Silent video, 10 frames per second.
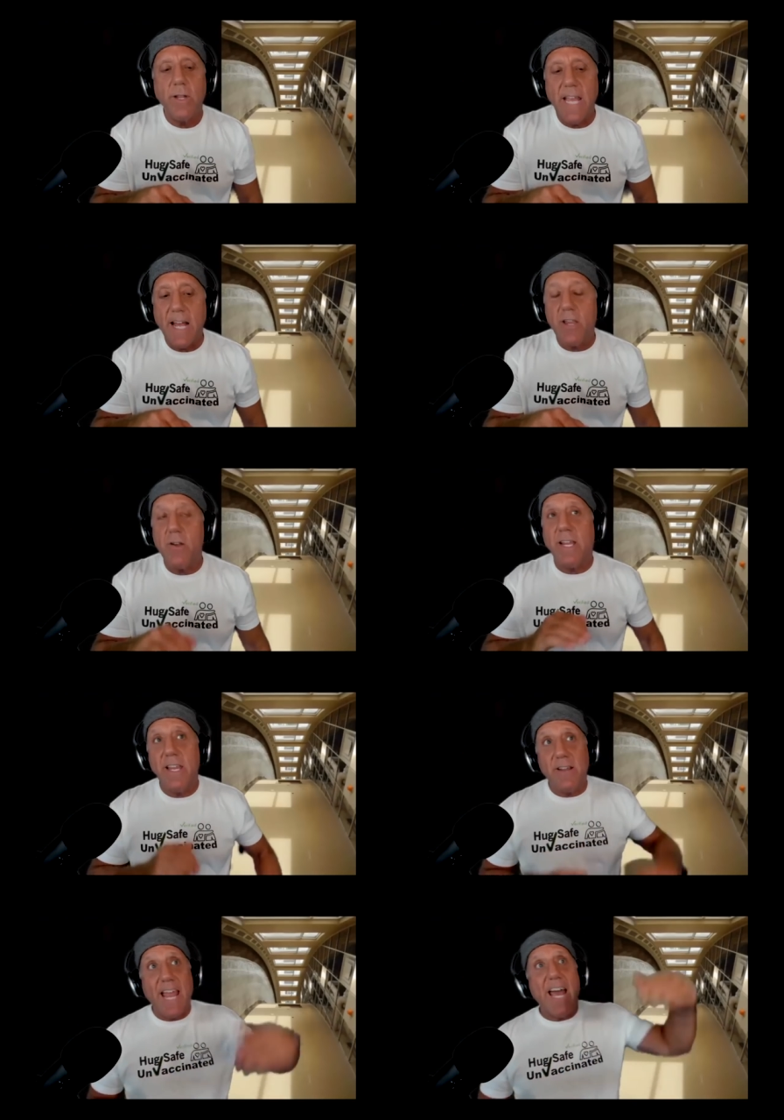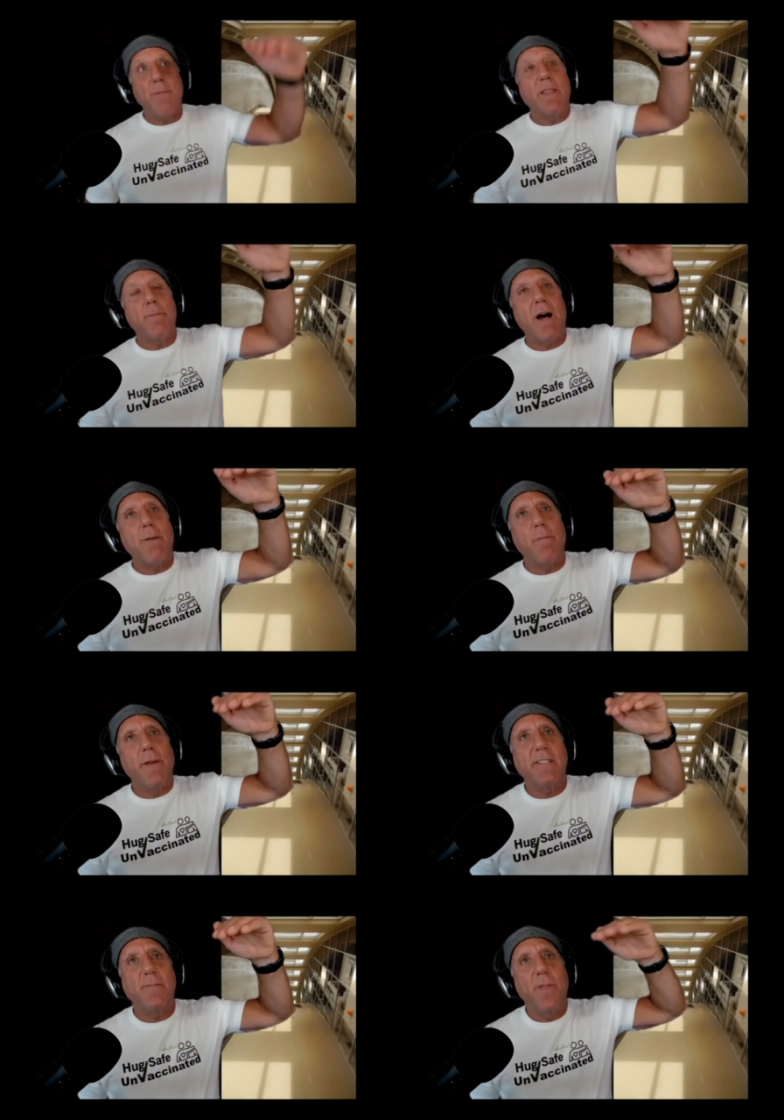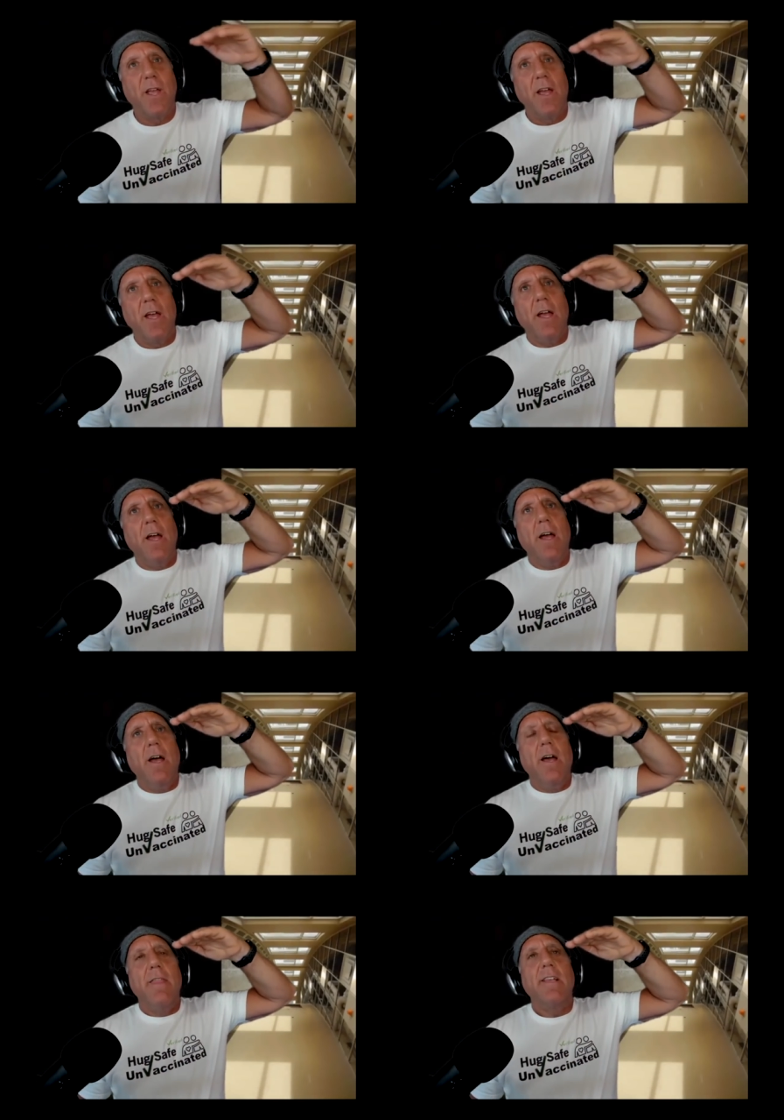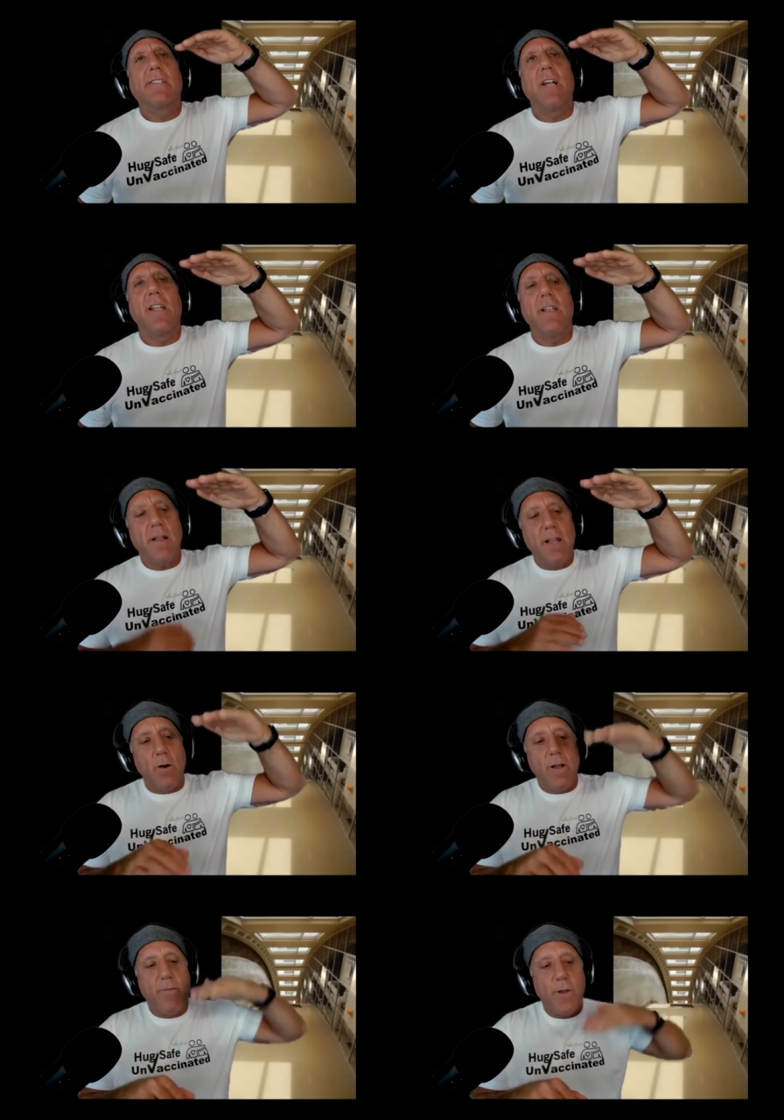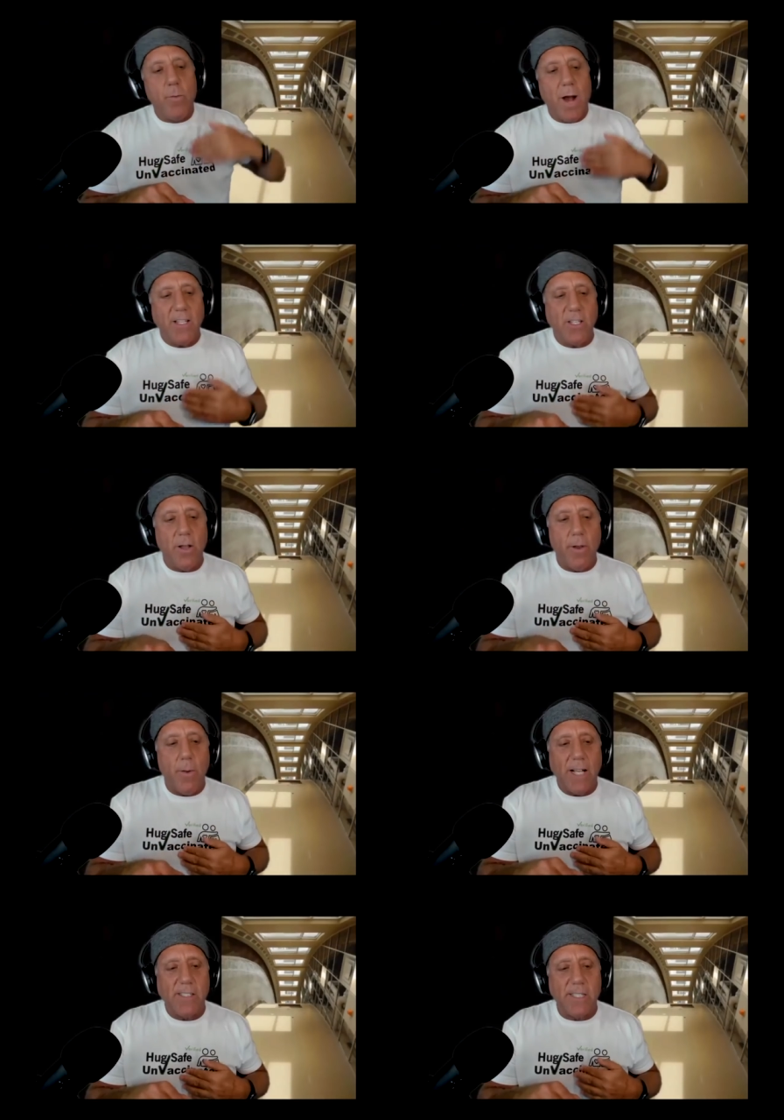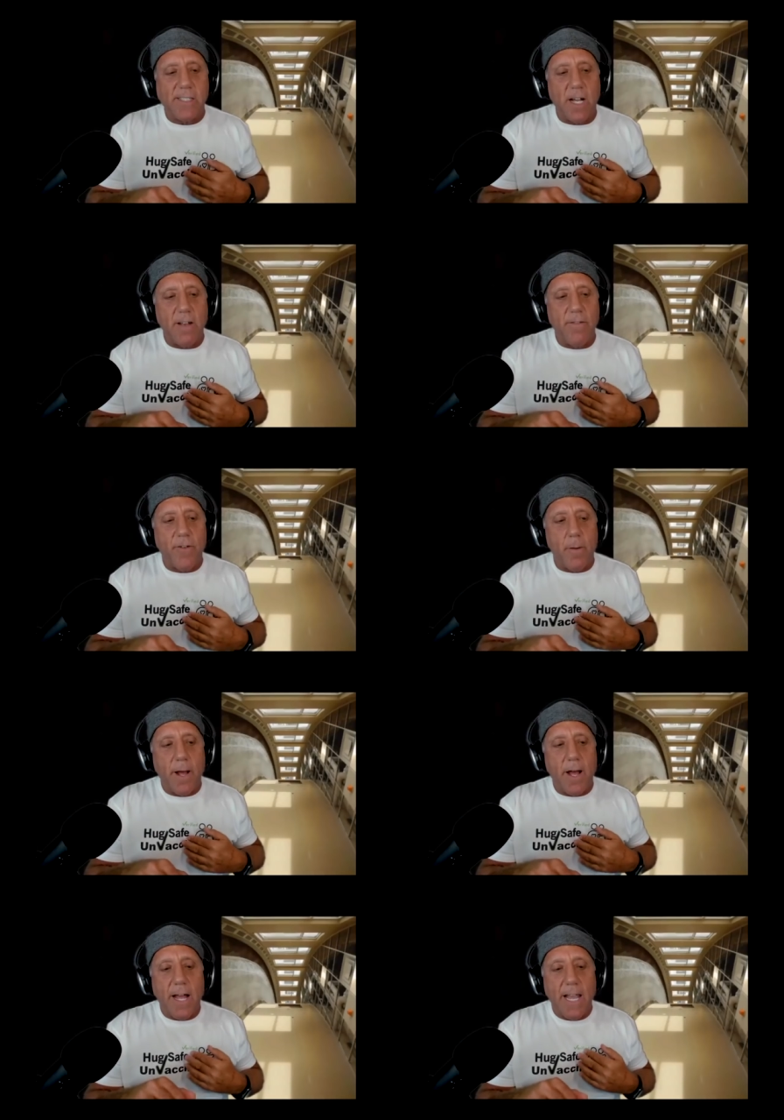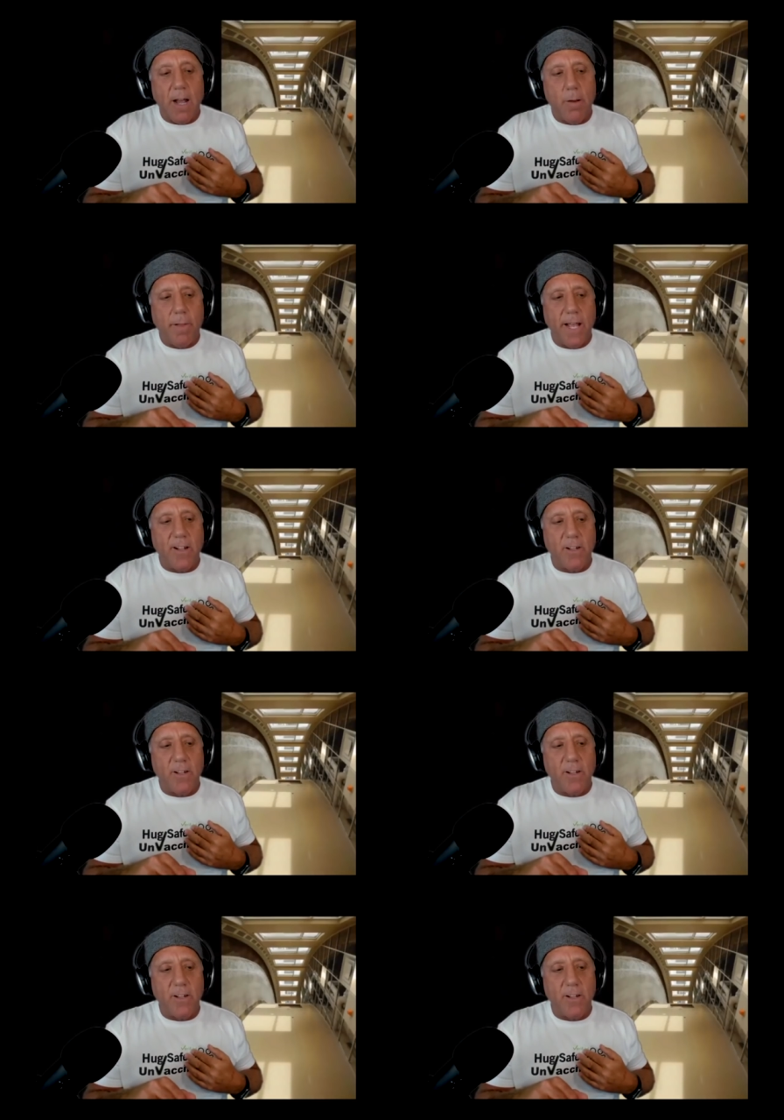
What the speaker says: yeah, you can, but the problem is the sun. If we watch the sun from an airplane, there's